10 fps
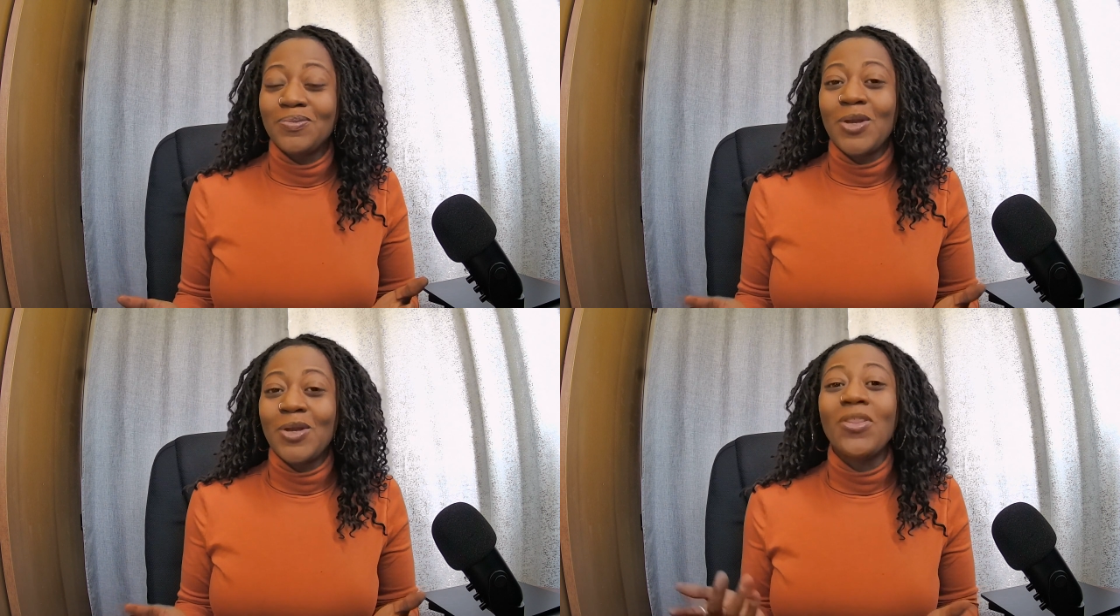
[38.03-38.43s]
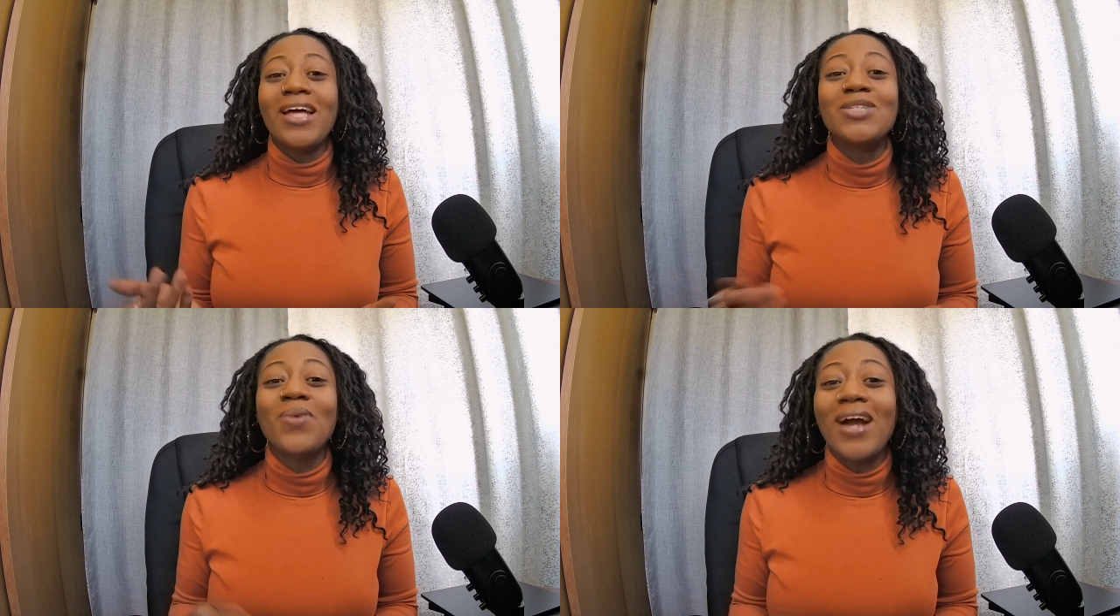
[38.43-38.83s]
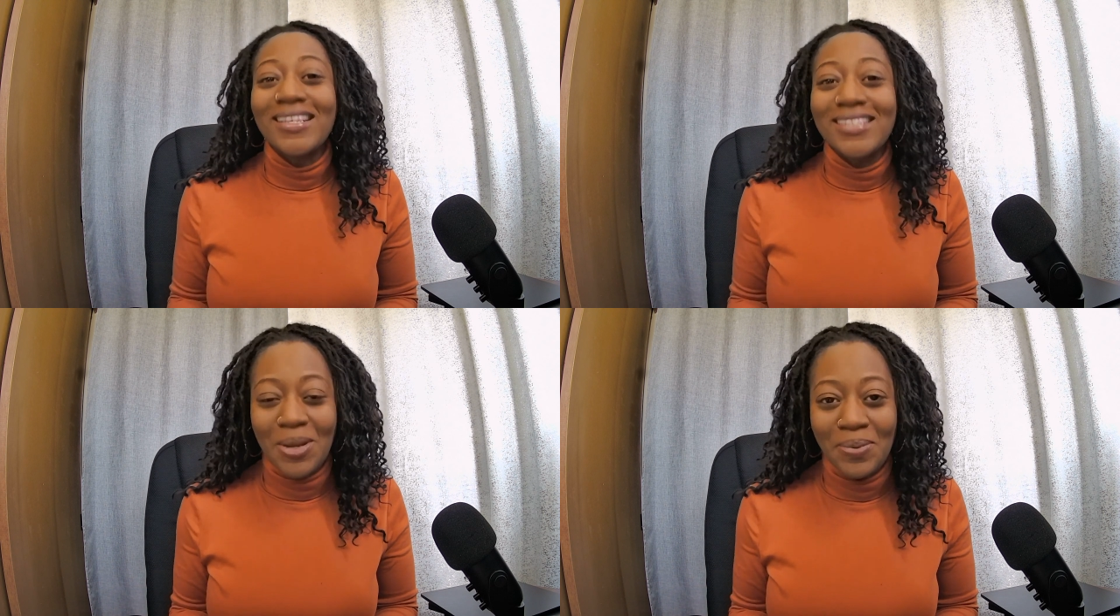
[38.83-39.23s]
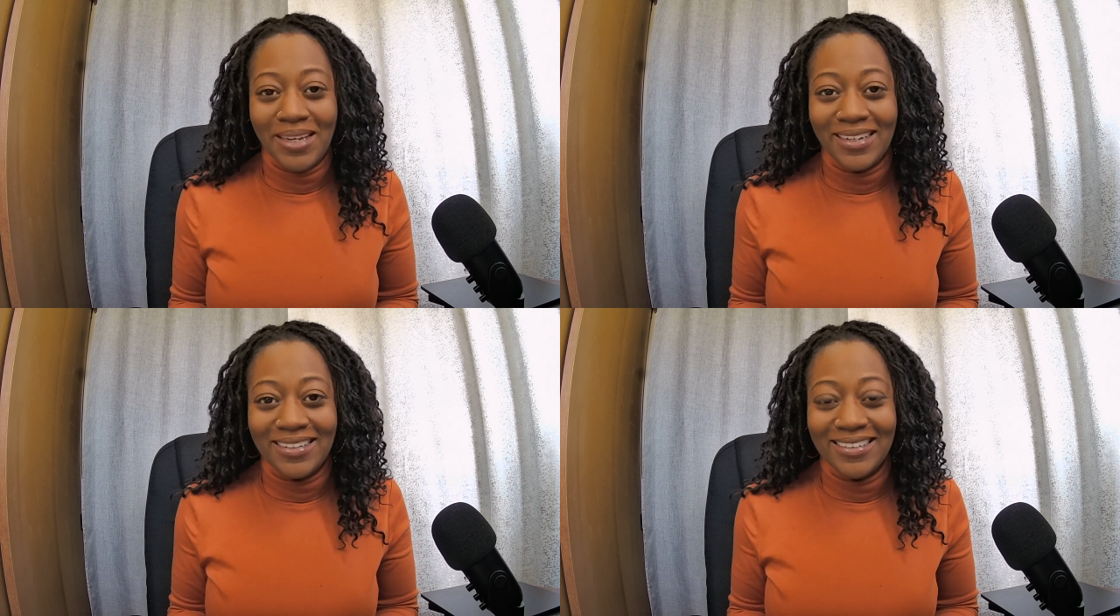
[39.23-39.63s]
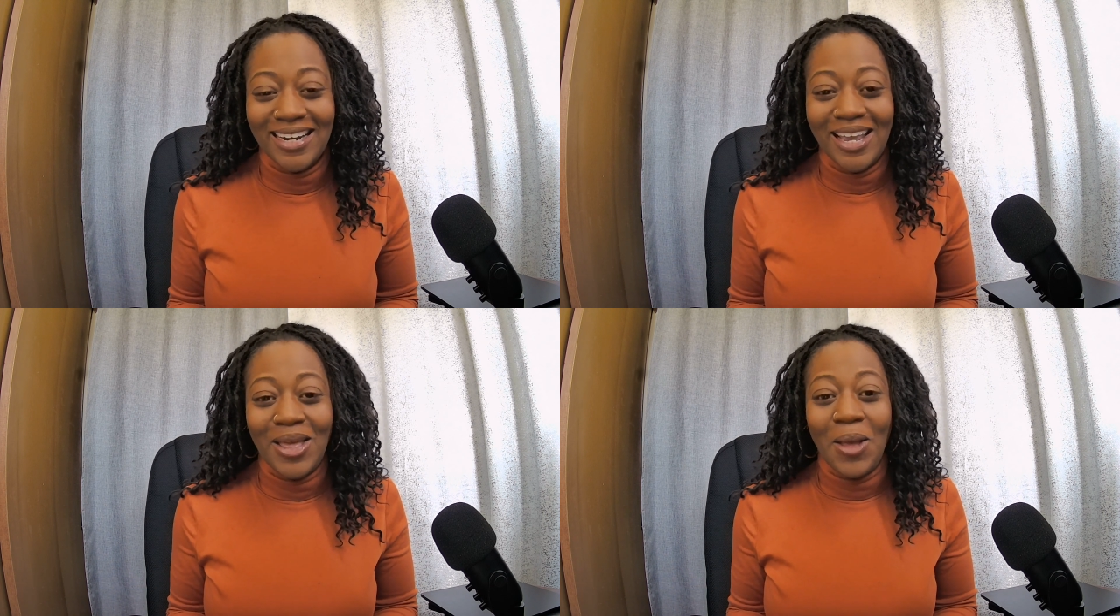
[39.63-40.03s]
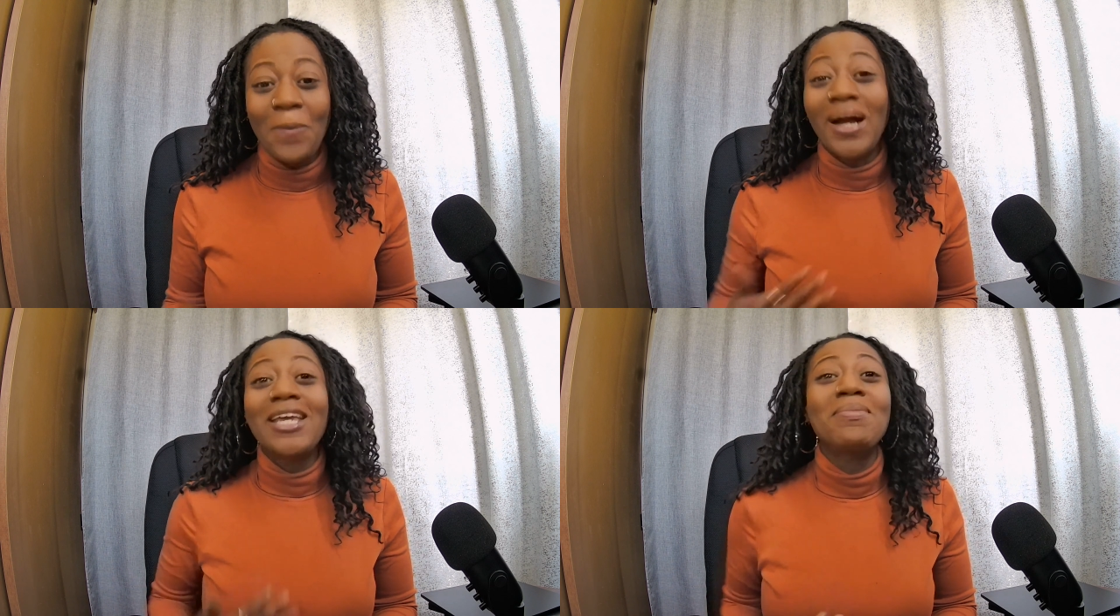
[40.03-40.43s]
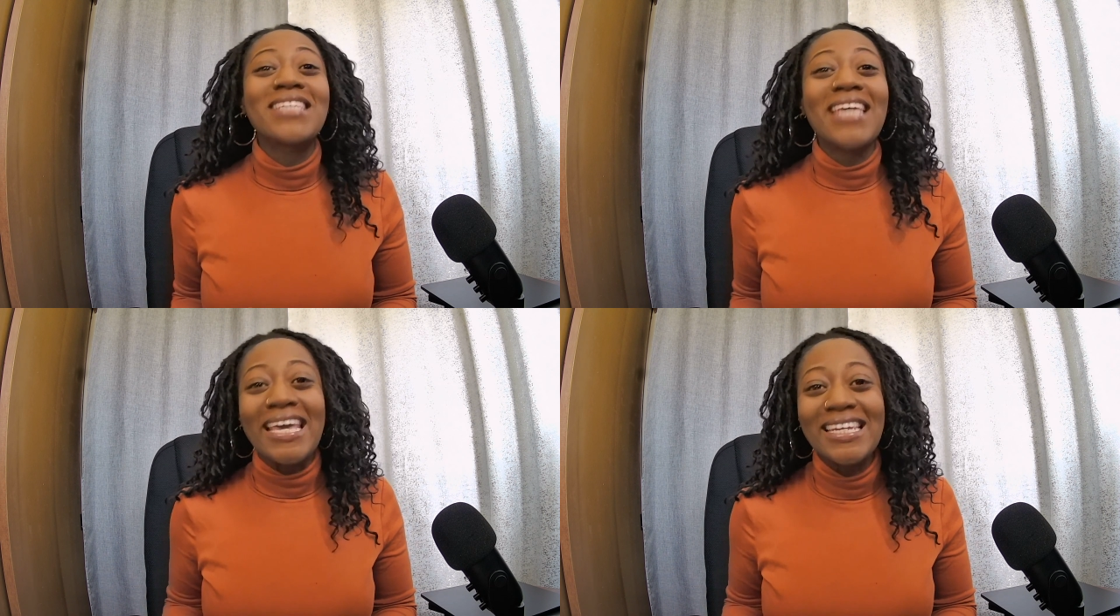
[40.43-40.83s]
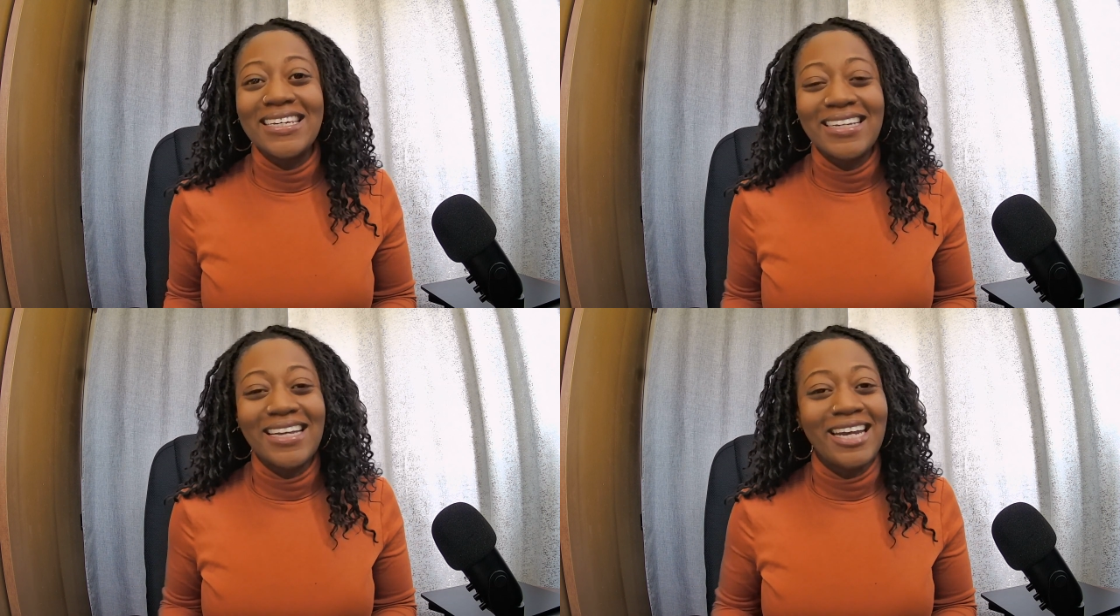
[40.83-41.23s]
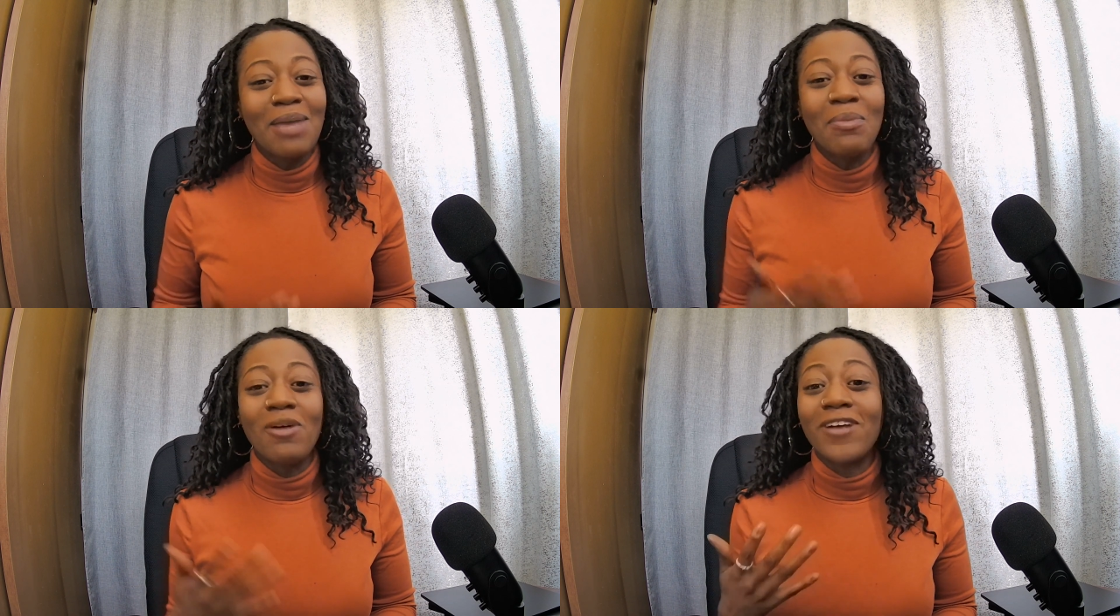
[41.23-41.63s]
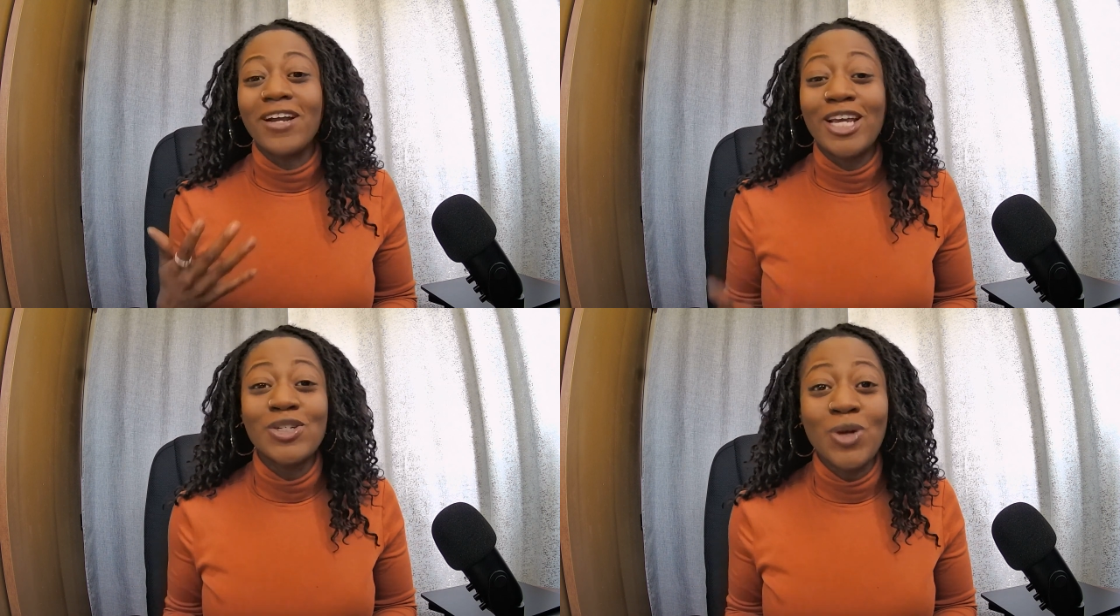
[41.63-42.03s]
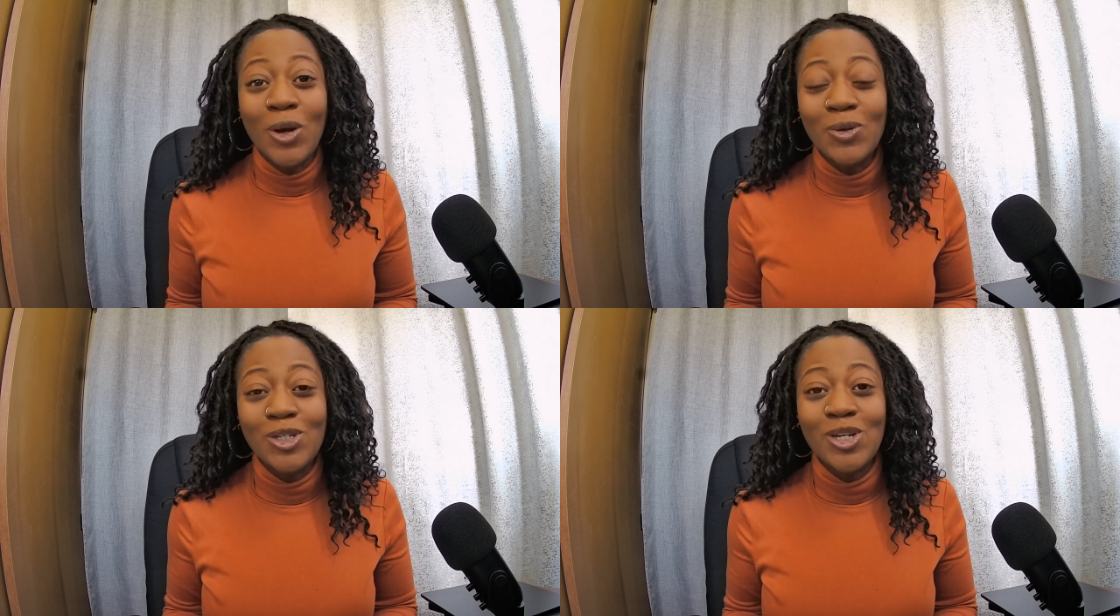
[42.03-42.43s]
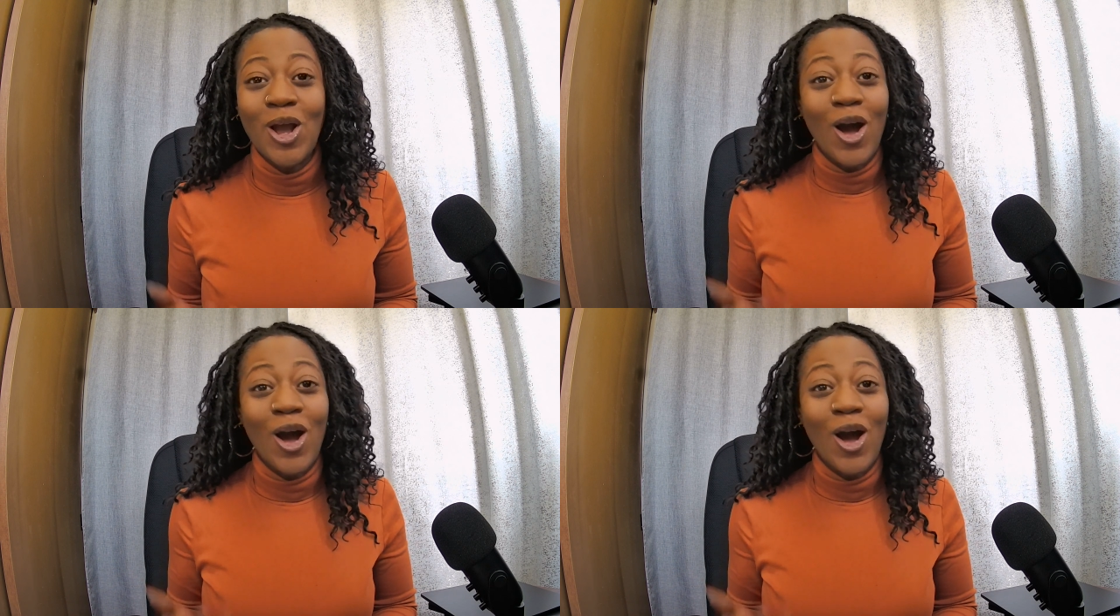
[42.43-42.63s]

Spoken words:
Well, that's where I step in. My name is Kayla, and I am a financial coach,